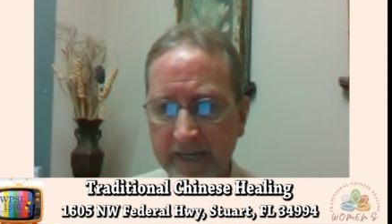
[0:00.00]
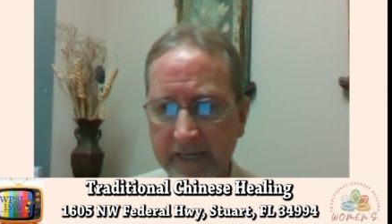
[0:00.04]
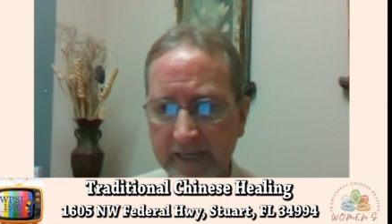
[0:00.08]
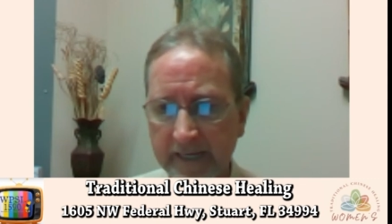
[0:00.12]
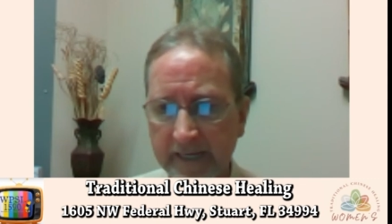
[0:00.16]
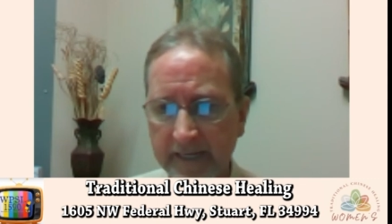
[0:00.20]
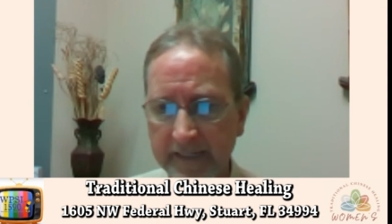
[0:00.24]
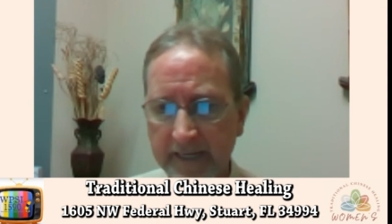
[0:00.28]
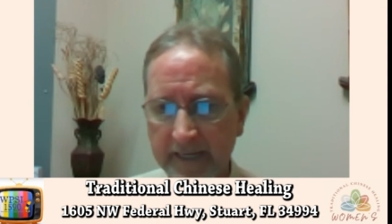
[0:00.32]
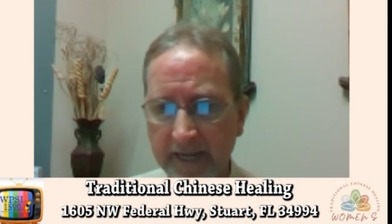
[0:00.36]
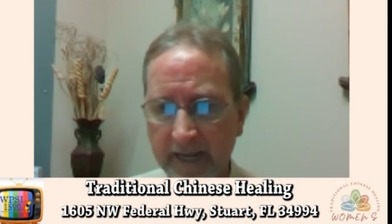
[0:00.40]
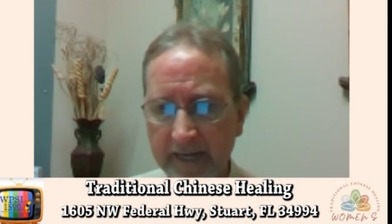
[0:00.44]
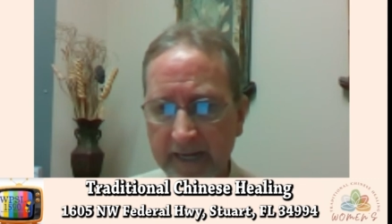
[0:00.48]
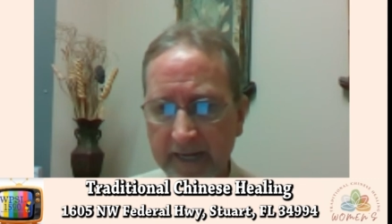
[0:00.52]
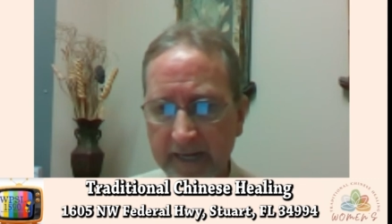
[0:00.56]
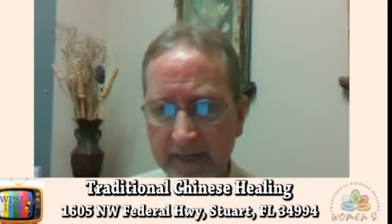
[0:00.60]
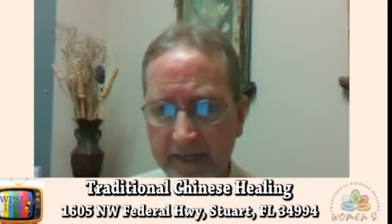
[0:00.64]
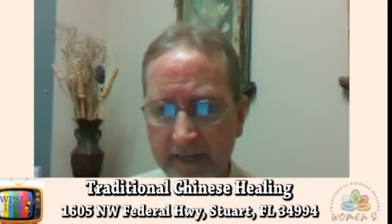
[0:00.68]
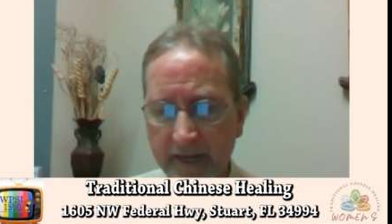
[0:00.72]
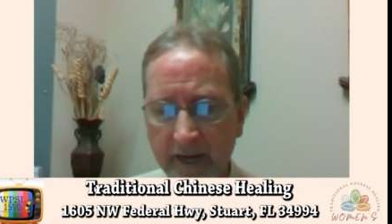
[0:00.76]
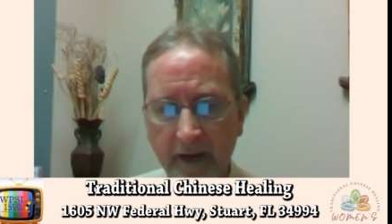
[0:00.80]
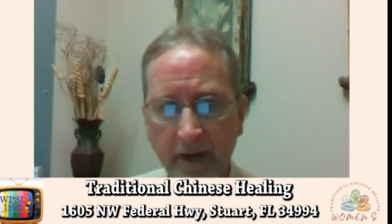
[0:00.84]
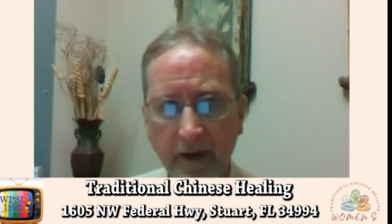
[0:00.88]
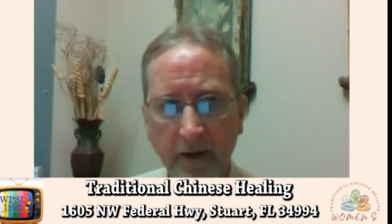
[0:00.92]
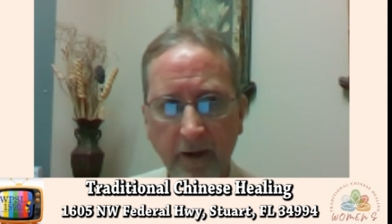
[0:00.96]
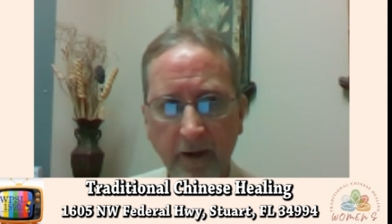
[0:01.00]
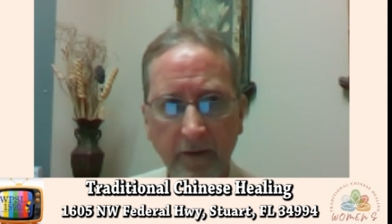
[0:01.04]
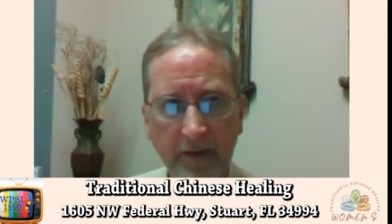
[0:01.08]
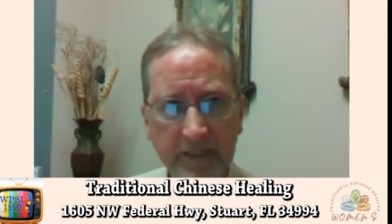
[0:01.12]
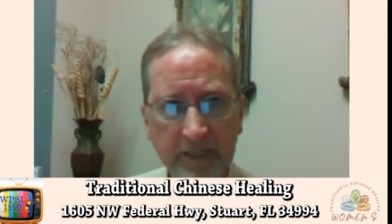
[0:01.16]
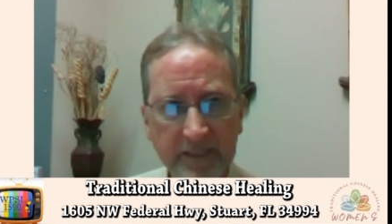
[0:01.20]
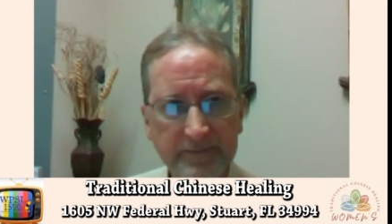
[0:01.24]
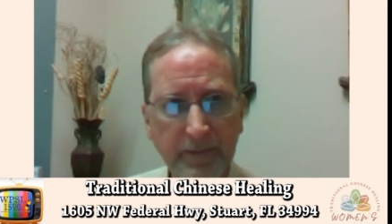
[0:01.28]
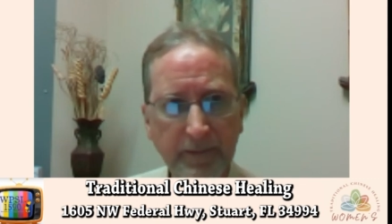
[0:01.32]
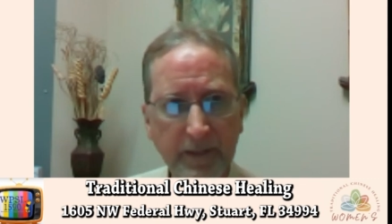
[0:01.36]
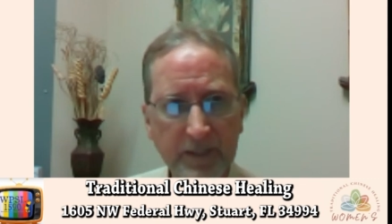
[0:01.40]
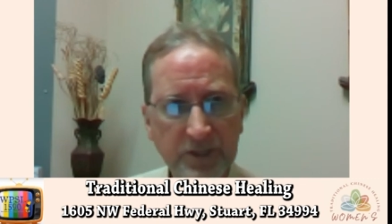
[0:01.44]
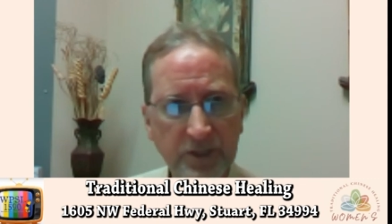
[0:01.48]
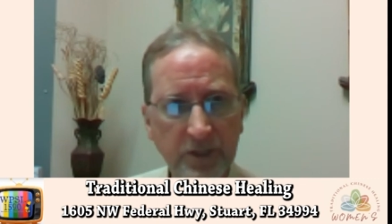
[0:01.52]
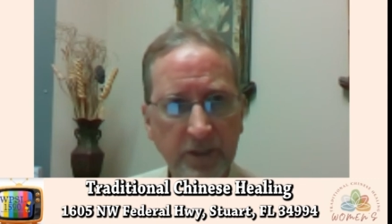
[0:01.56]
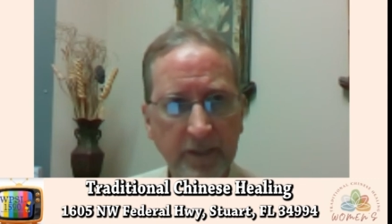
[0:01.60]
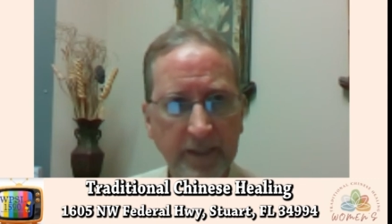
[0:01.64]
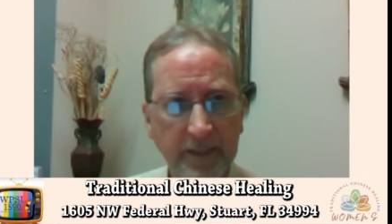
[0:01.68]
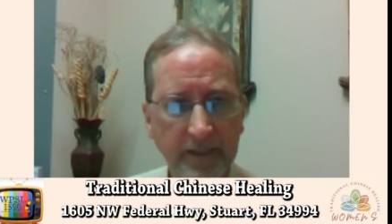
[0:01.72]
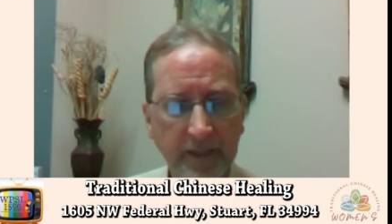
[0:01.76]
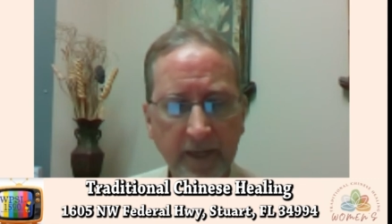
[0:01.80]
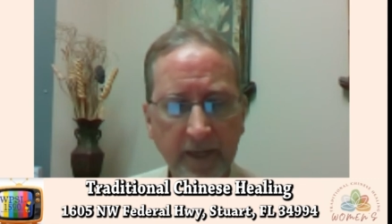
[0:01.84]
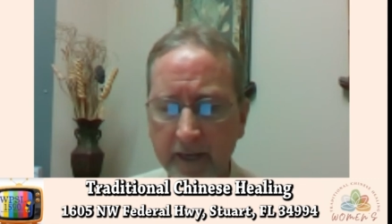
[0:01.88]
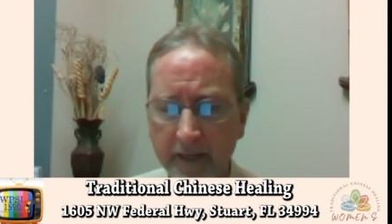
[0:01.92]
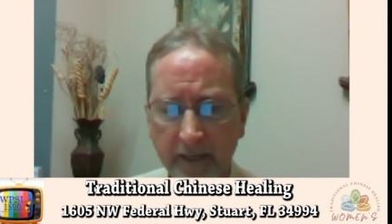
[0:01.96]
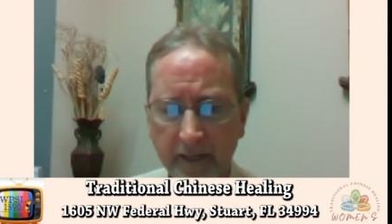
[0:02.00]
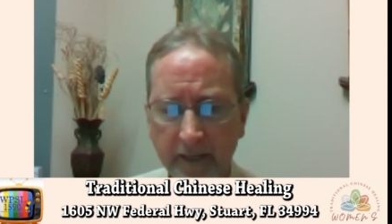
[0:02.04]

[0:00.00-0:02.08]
in getting care, especially,